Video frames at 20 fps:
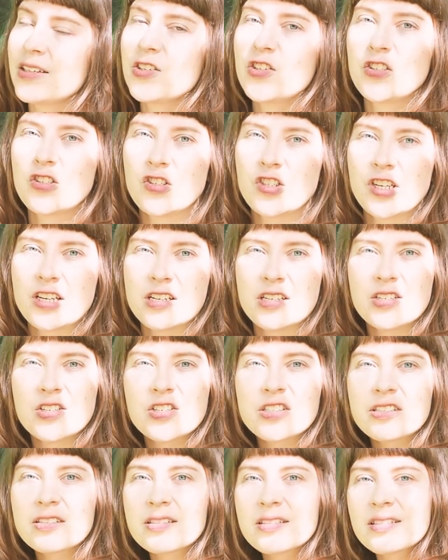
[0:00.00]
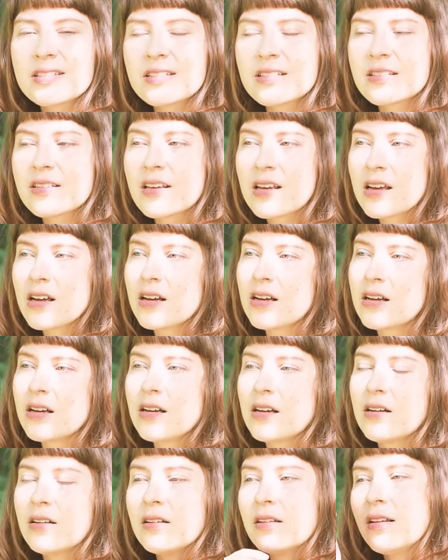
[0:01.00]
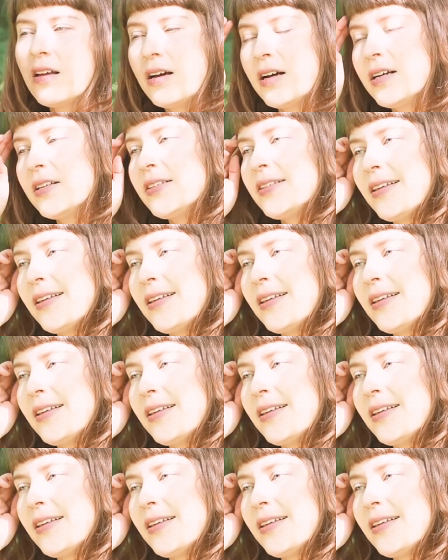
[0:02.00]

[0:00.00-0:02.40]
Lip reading: changes a lot.